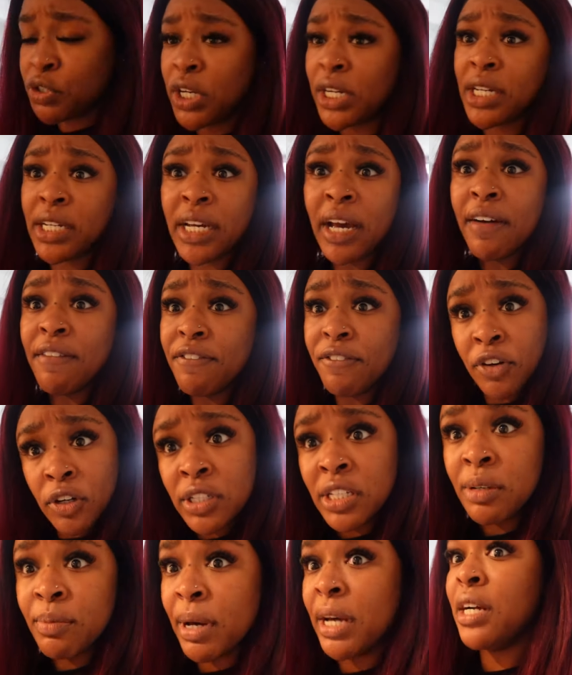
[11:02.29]
trying to get
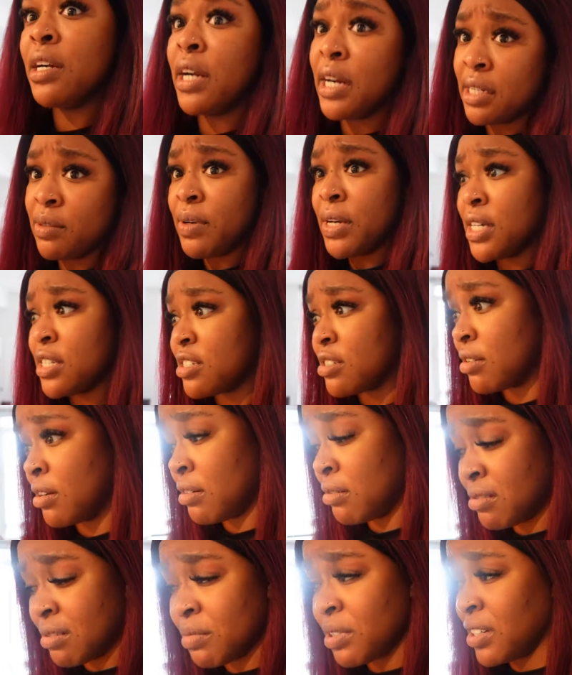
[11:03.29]
fully better anyway, so I'm
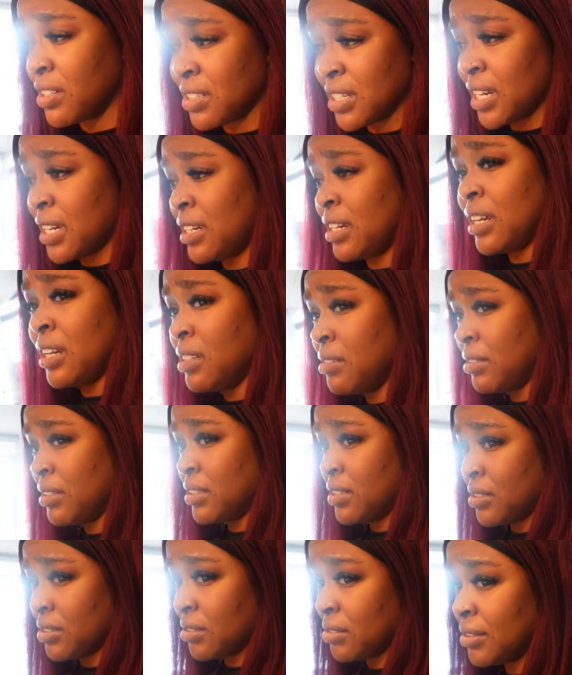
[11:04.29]
gonna be outside
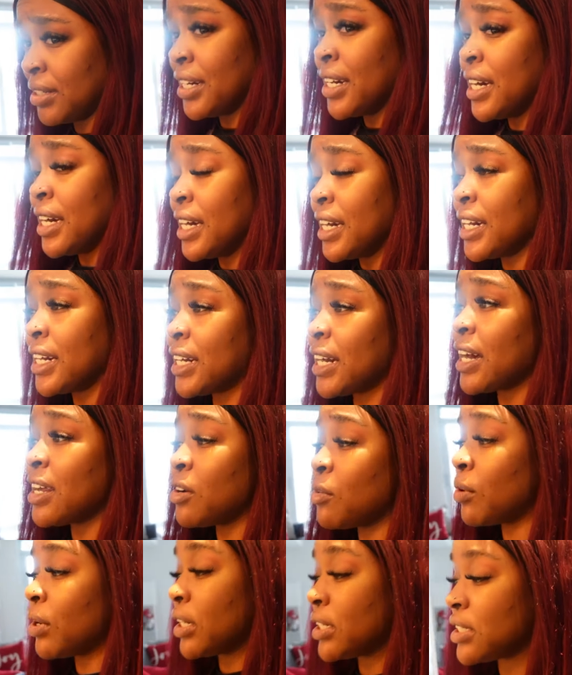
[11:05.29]
anyway. So it kind
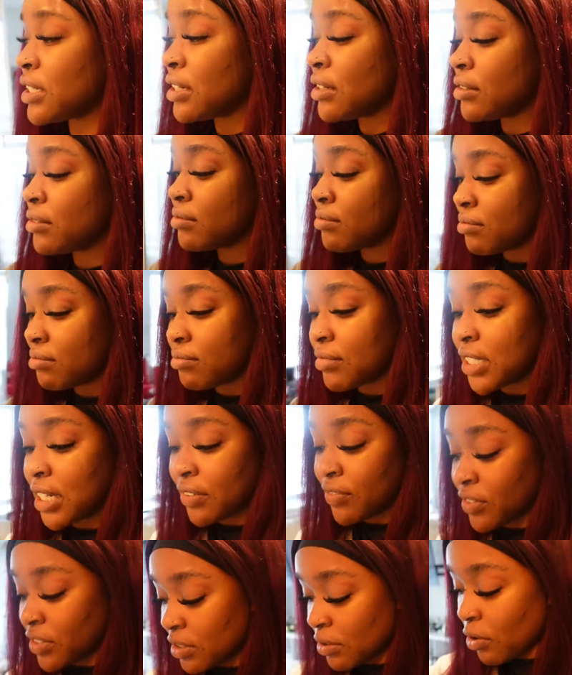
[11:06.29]
of worked out.
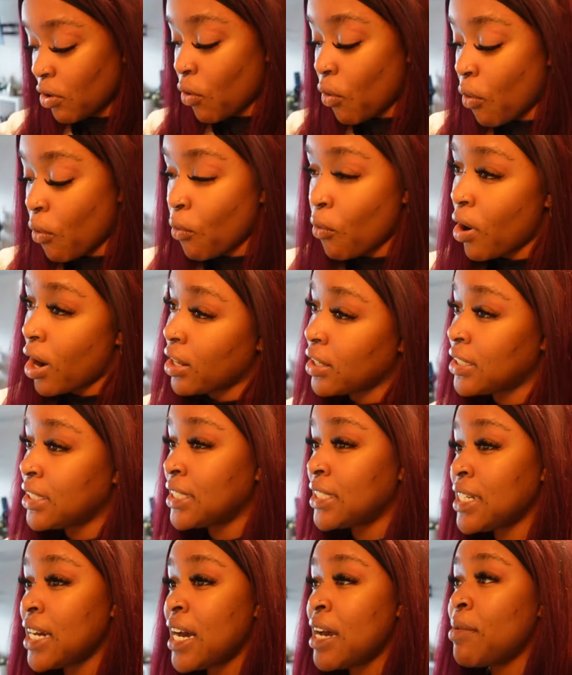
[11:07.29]
Down for some
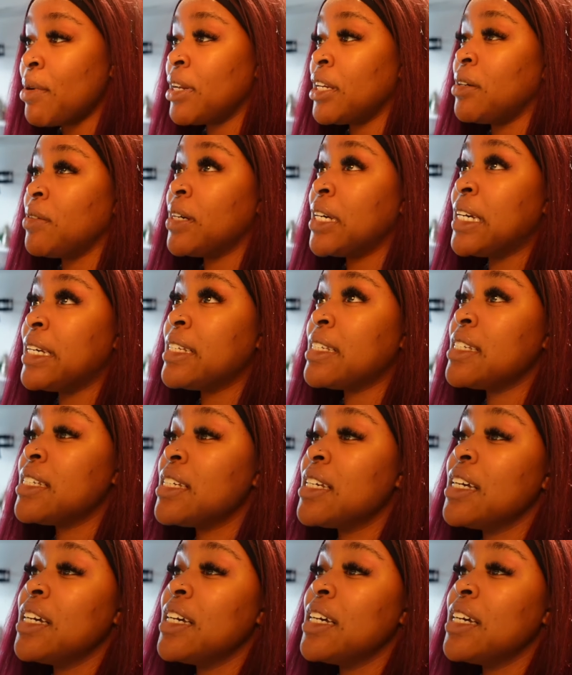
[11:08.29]
quality time anyways.